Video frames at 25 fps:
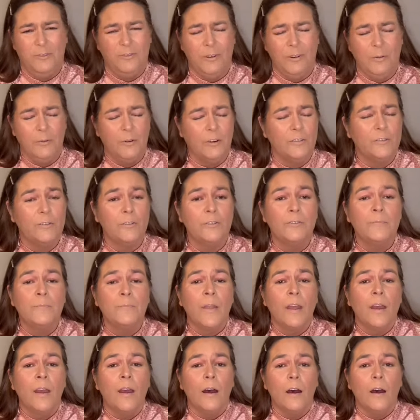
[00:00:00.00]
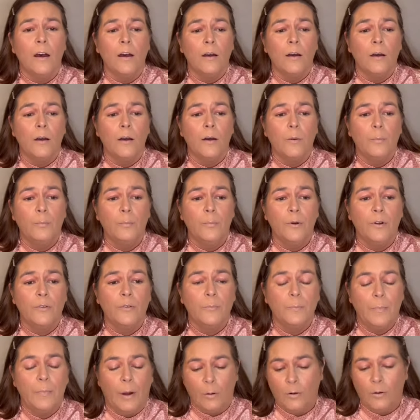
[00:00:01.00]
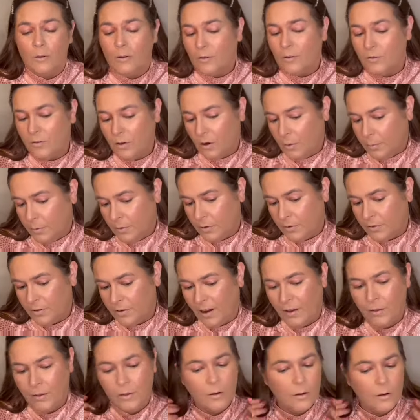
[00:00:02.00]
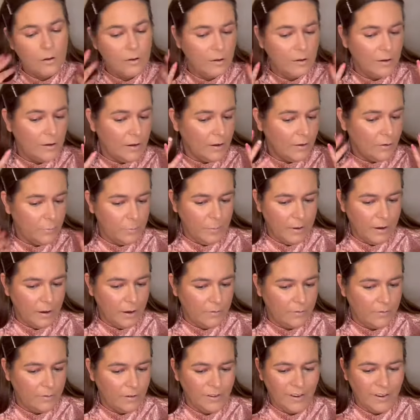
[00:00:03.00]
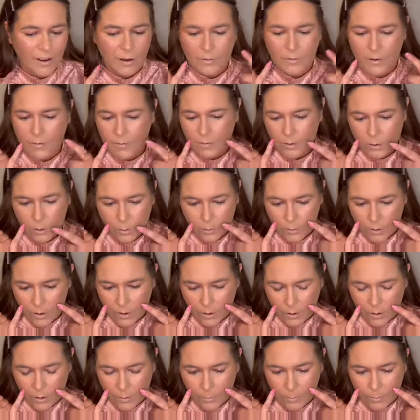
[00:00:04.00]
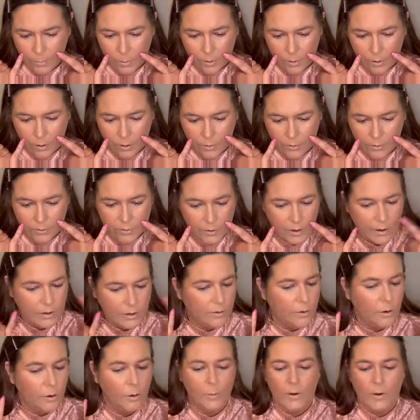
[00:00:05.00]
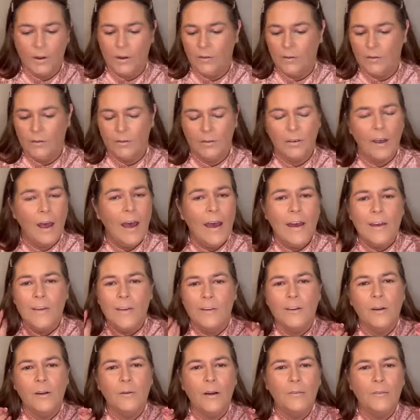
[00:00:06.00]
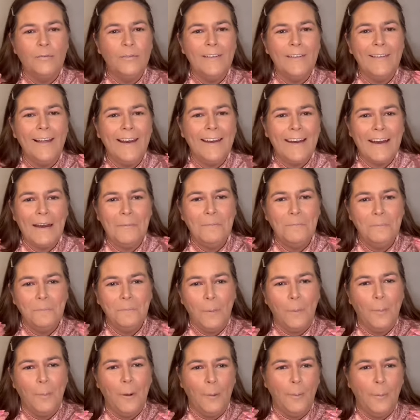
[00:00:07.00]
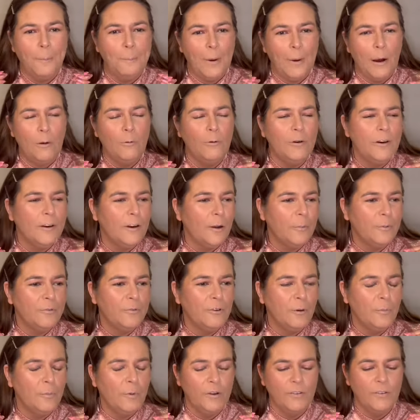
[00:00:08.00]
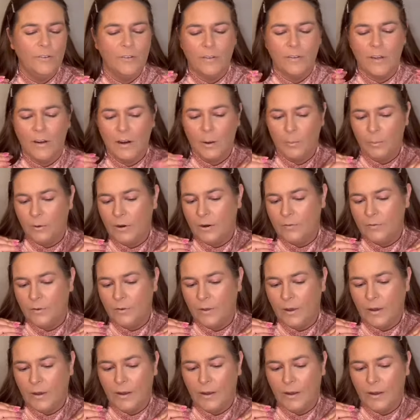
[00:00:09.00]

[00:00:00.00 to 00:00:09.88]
contour. Put powder on top because I thought, let's speak it for itself, even though the blush, as always, you know, I feel like I powered up so much and then I put everything